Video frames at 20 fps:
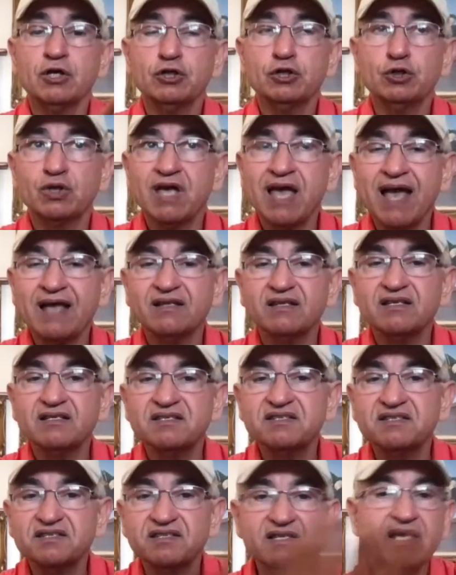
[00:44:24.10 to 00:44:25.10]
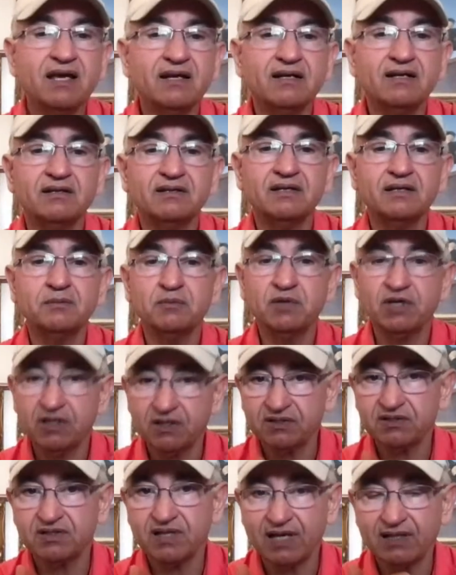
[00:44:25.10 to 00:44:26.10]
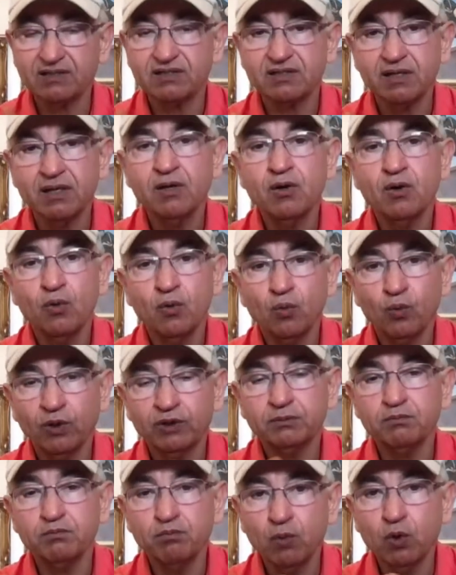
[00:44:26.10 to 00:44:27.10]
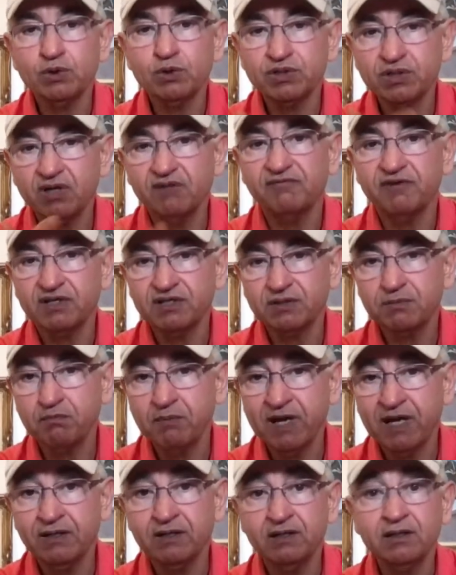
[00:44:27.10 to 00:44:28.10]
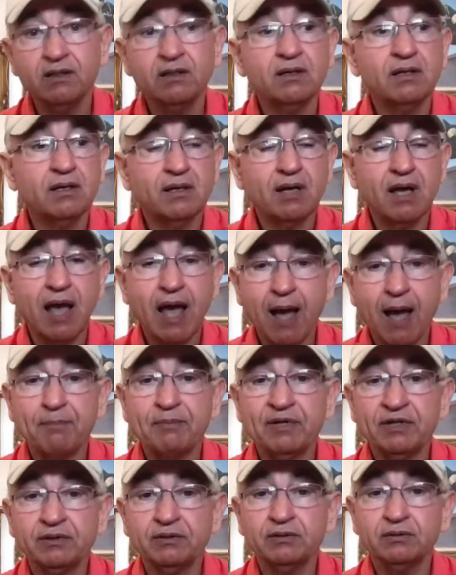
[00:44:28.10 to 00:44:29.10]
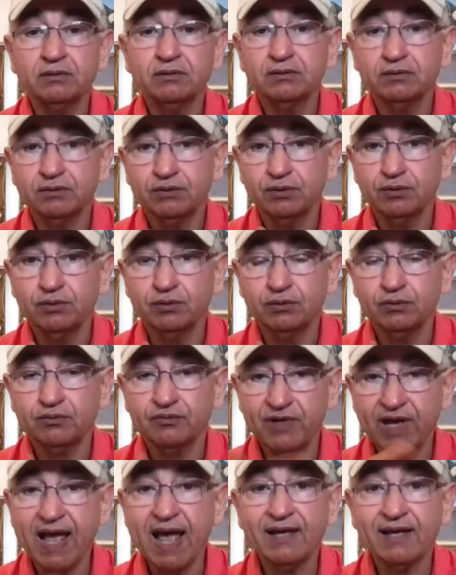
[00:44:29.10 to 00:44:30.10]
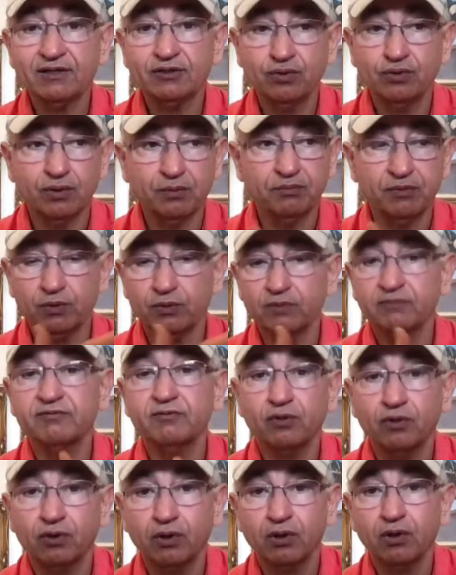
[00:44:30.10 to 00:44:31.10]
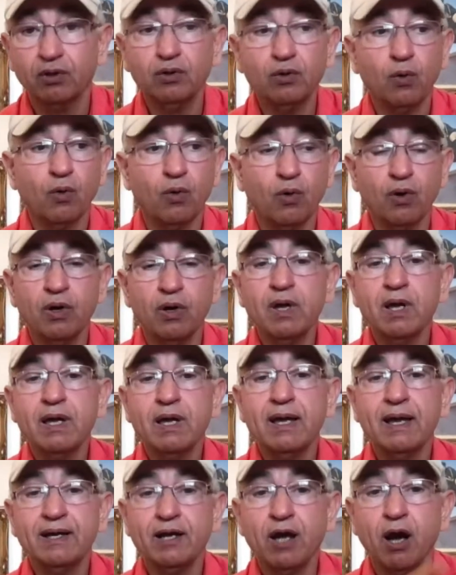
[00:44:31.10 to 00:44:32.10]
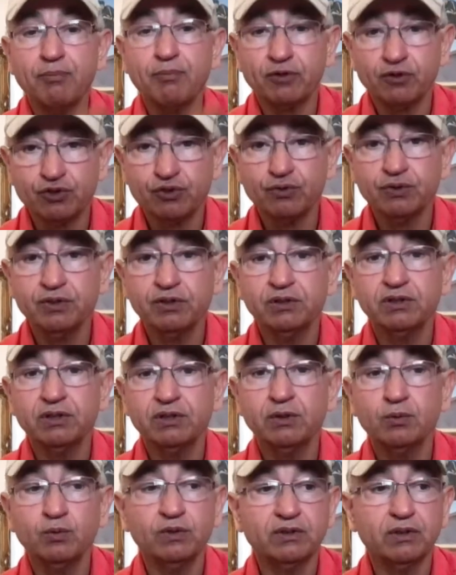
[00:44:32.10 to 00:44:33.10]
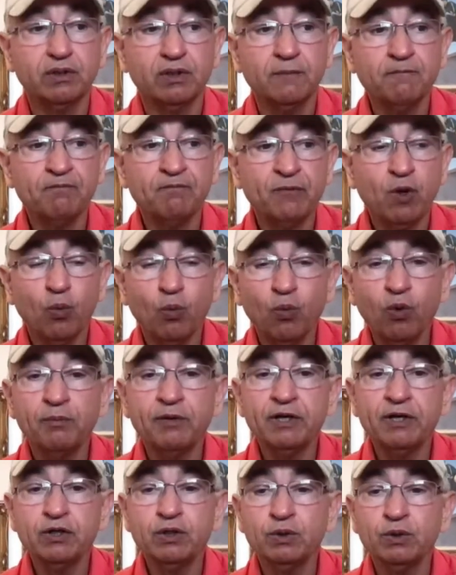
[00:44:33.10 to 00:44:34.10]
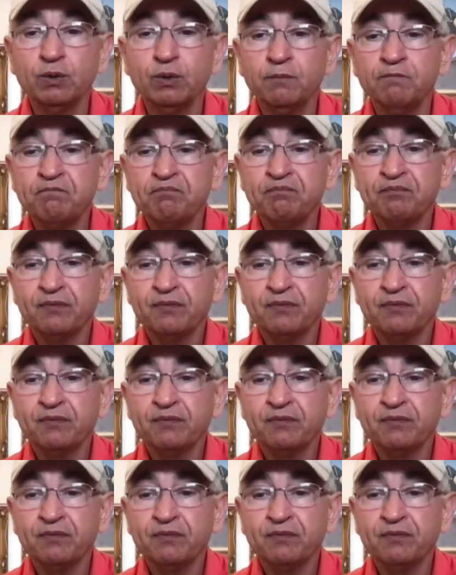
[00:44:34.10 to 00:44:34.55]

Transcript: You can't see anything because that's what most of us men happen to react to a beautiful girl or an opportunity with a woman who